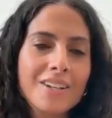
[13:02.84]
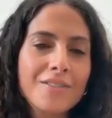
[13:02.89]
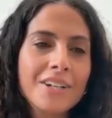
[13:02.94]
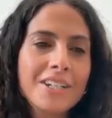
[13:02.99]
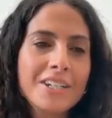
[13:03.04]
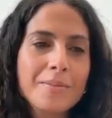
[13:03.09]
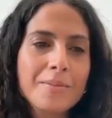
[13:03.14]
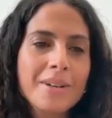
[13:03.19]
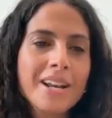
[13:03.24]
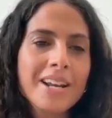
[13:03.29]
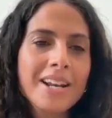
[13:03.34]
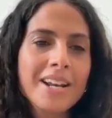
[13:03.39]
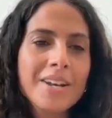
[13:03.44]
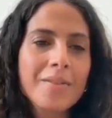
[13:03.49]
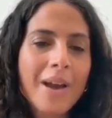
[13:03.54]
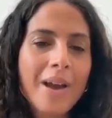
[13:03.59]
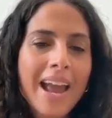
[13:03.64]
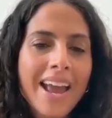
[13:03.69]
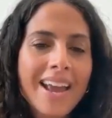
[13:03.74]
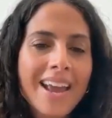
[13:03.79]
like a victim in
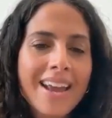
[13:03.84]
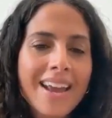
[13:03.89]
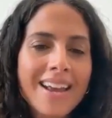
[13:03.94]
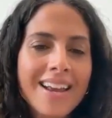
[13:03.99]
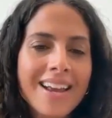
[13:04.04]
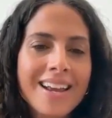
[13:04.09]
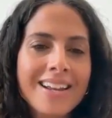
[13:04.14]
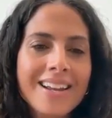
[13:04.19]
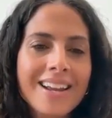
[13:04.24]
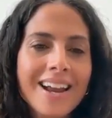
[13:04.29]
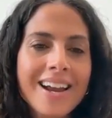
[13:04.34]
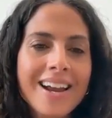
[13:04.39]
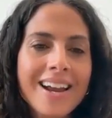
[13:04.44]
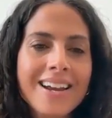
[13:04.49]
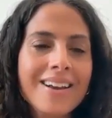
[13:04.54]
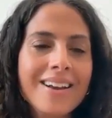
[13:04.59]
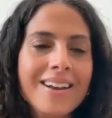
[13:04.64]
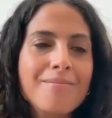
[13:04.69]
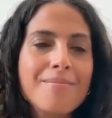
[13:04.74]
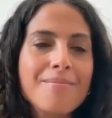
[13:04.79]
any way. And
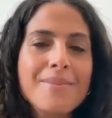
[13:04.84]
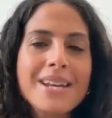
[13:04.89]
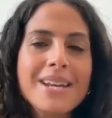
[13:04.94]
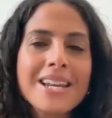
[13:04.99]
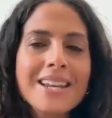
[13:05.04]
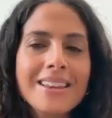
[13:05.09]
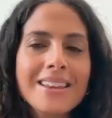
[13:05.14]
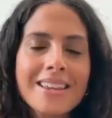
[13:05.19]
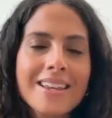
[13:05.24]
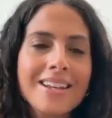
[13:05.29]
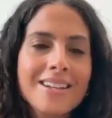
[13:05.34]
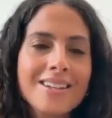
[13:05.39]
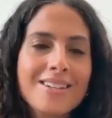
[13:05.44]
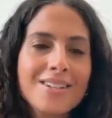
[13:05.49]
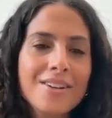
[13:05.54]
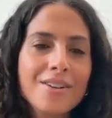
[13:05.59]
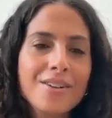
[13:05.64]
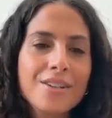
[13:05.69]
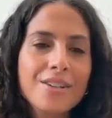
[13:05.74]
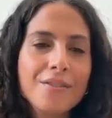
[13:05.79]
I immediately
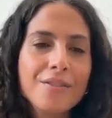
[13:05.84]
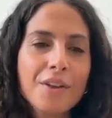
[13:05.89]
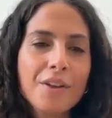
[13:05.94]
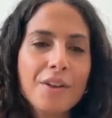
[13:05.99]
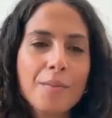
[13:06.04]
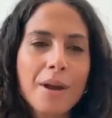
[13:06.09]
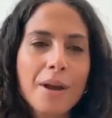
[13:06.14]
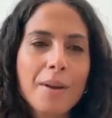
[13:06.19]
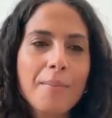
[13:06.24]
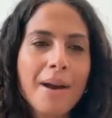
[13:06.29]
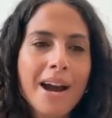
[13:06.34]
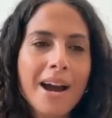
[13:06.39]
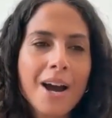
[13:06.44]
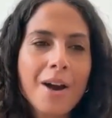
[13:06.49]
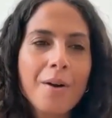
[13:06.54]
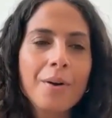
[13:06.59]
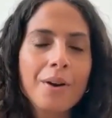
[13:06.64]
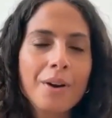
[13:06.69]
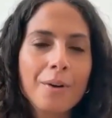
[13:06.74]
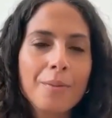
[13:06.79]
can start to feel my
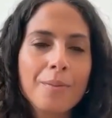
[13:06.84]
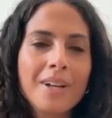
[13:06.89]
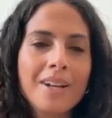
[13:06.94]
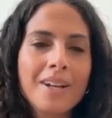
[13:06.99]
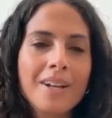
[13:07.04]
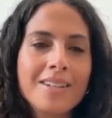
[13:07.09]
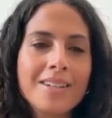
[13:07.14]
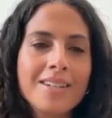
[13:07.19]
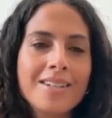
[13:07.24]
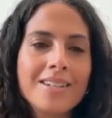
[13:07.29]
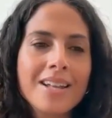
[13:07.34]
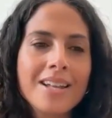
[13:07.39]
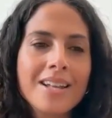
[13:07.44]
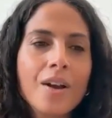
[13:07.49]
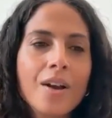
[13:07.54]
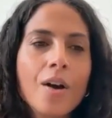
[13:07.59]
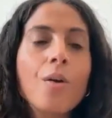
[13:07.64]
power because it's